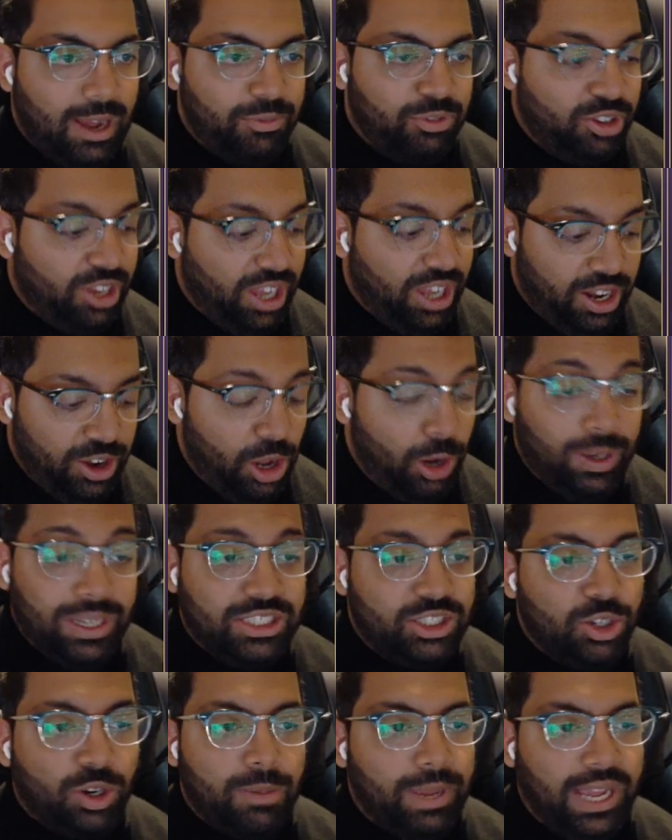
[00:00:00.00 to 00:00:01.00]
So yeah, no,
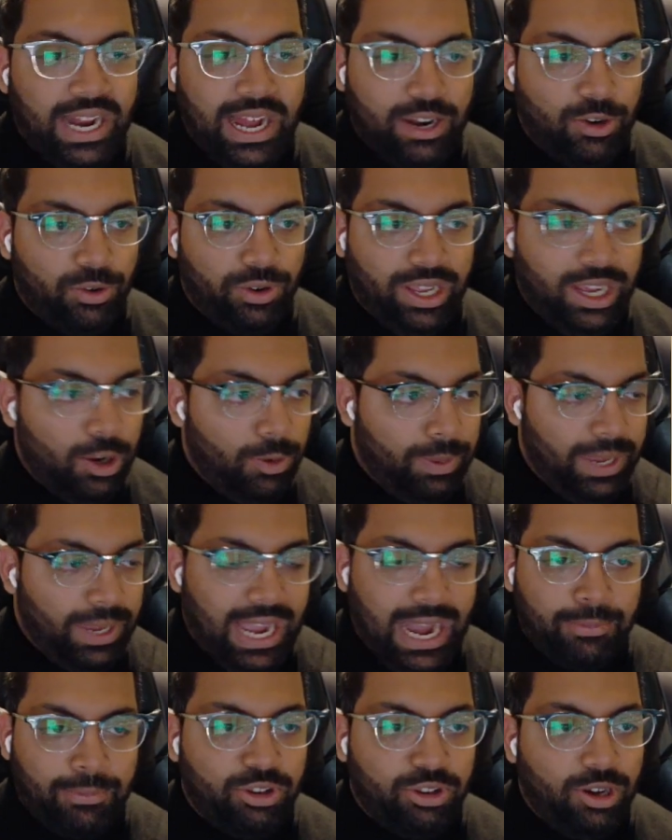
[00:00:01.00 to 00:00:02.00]
it's not going to be an add-on. It'll be
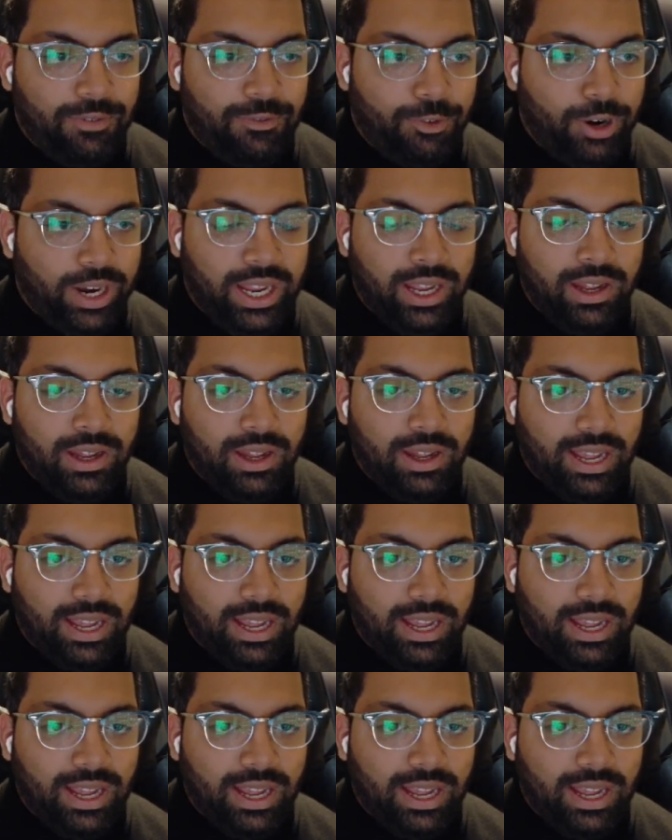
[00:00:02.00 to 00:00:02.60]
absolutely free.